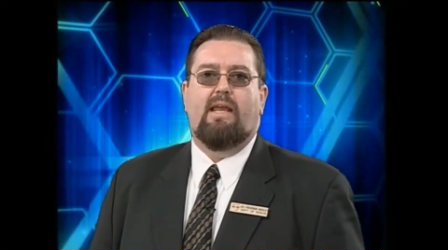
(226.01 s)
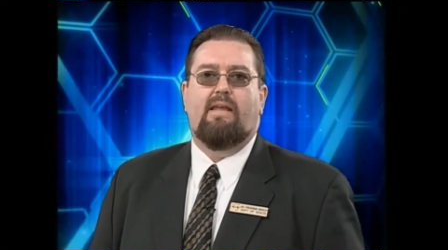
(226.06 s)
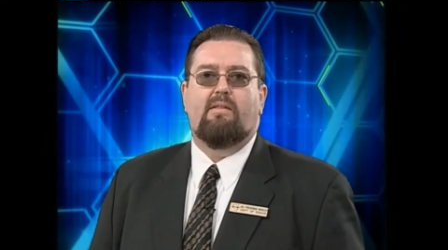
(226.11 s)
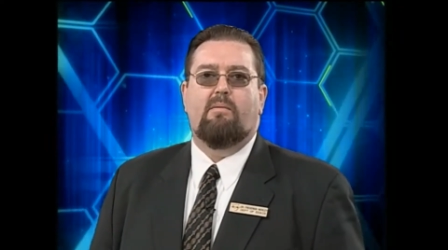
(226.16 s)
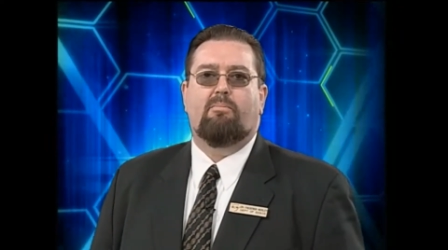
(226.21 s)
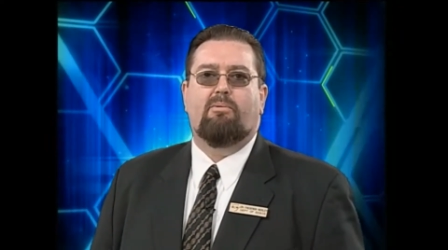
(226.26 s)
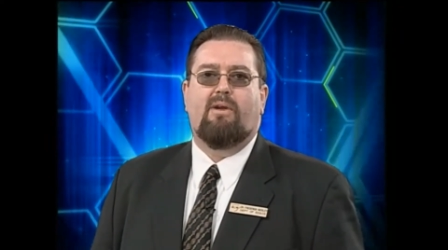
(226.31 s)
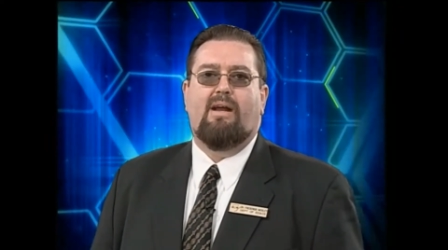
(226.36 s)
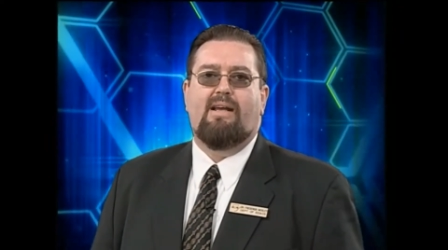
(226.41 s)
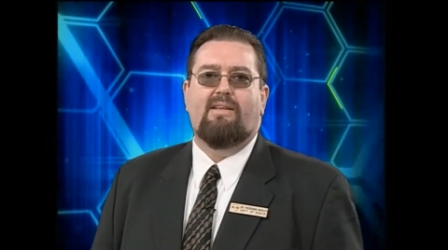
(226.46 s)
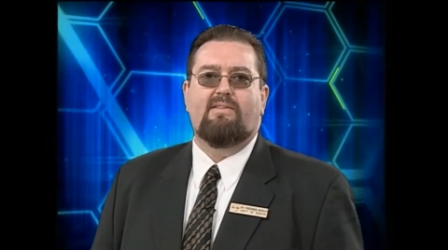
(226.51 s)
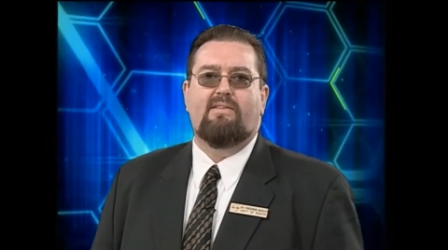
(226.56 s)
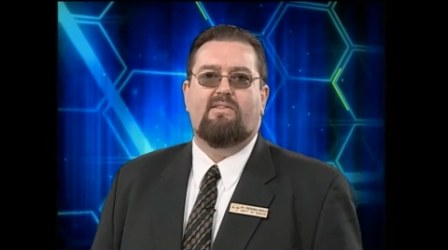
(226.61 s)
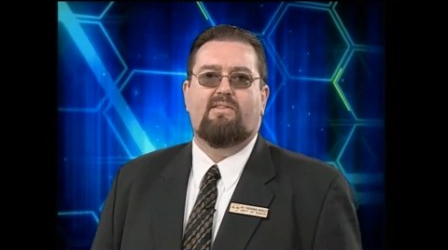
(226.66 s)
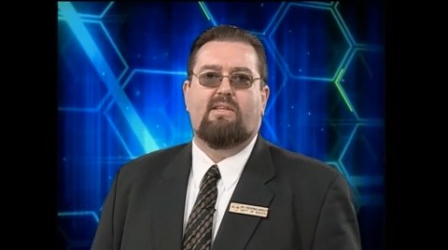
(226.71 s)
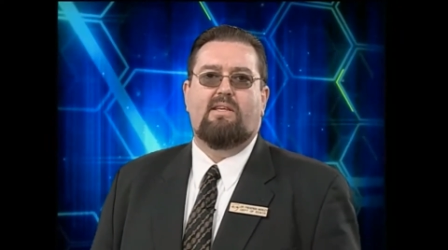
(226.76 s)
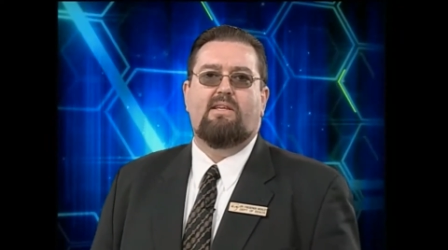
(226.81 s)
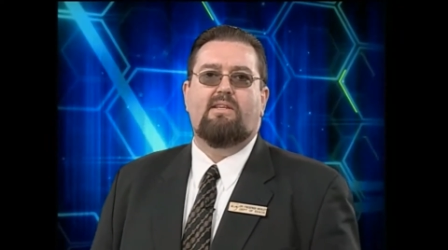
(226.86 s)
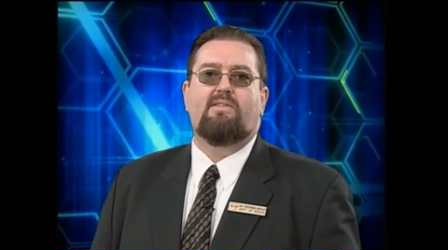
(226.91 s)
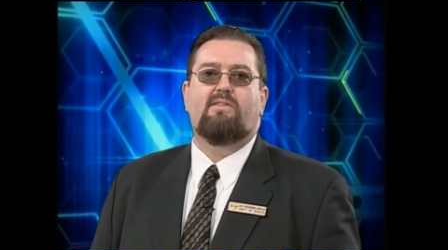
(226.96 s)
and the
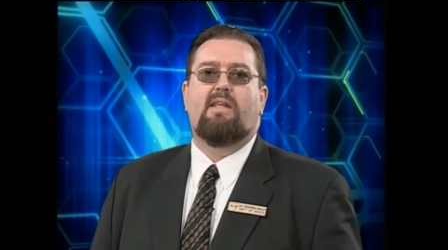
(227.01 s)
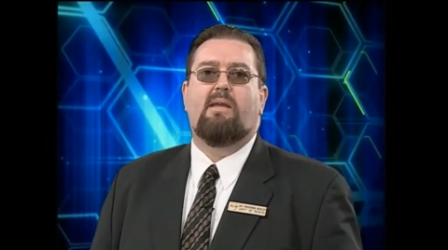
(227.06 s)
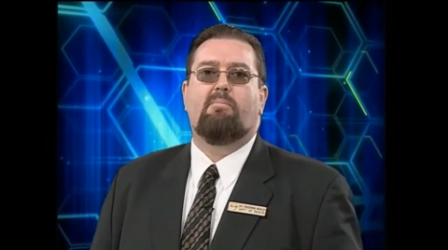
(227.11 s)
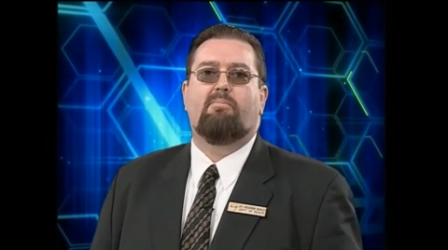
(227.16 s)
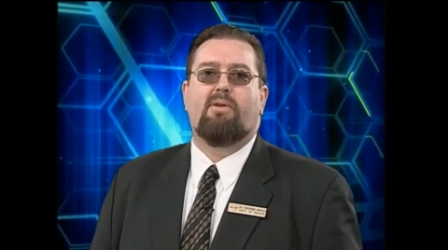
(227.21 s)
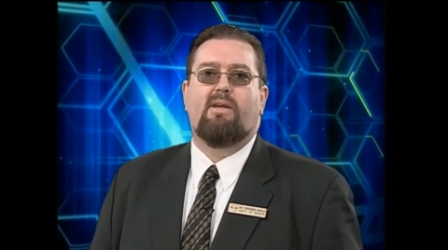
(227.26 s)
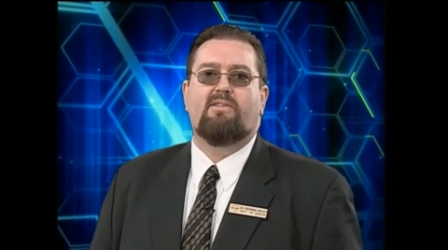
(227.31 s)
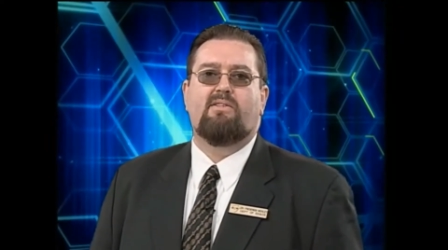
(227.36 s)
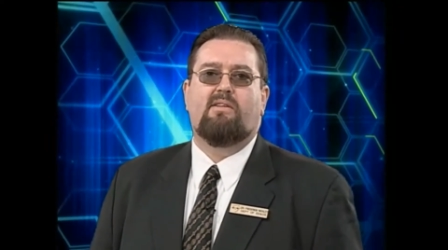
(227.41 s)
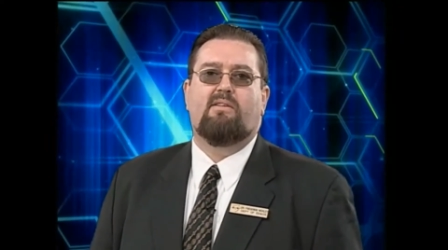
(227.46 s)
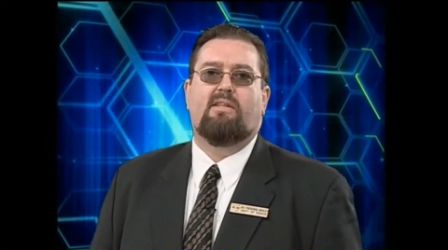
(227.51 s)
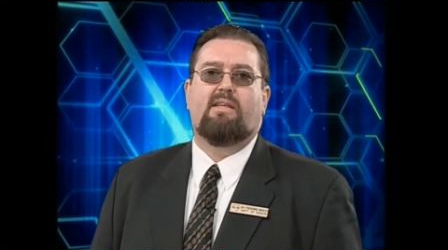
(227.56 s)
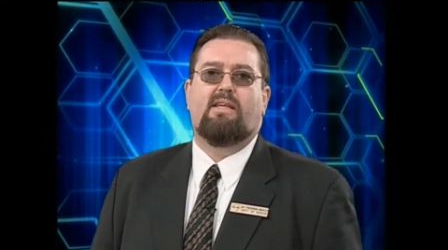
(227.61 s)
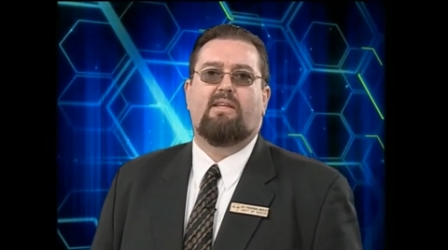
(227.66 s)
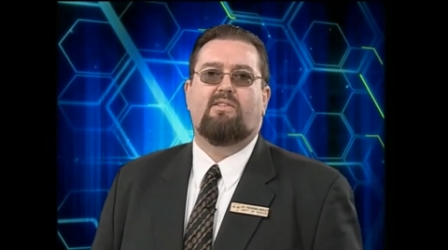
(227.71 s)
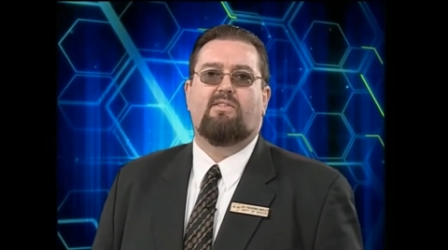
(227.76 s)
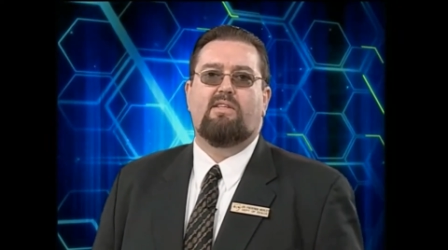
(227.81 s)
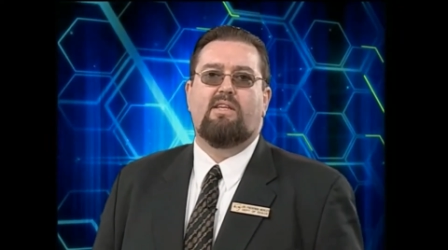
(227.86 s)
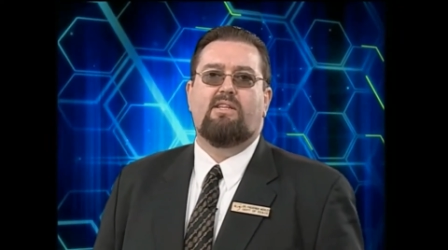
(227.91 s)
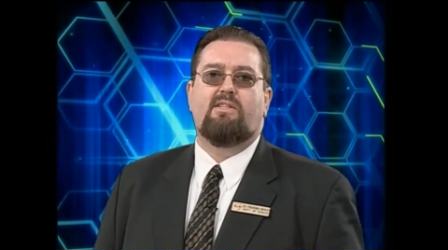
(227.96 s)
processes that presently
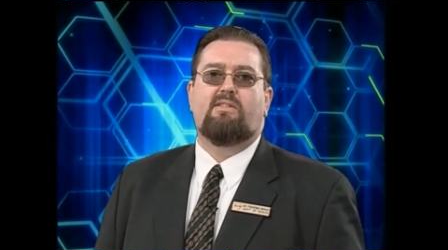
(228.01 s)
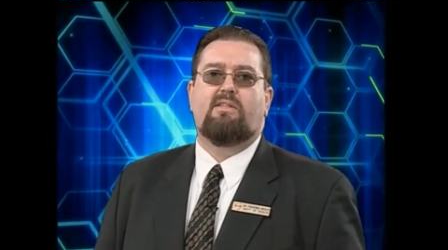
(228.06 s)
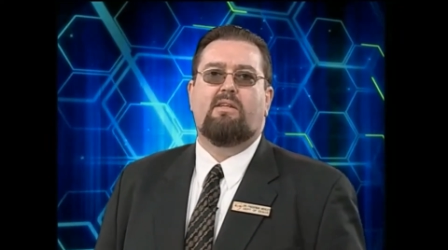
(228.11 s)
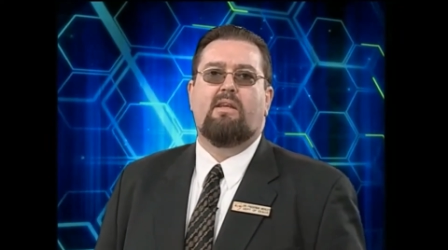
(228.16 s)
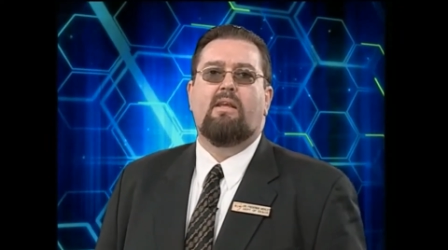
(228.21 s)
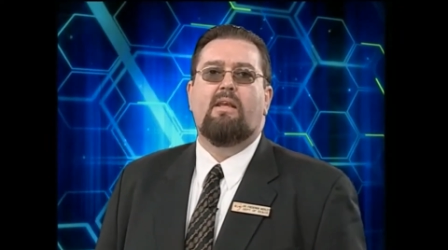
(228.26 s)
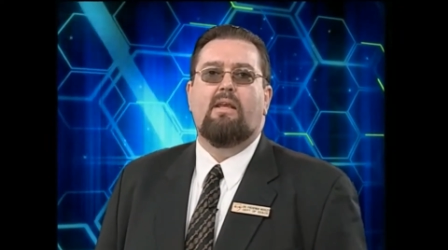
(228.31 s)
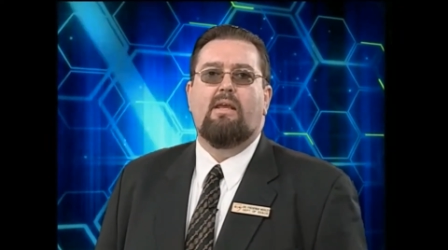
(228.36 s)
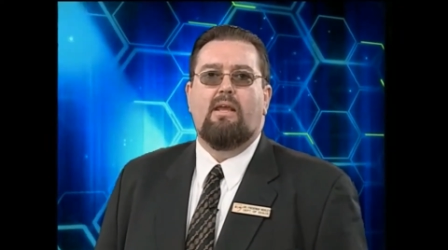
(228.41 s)
exist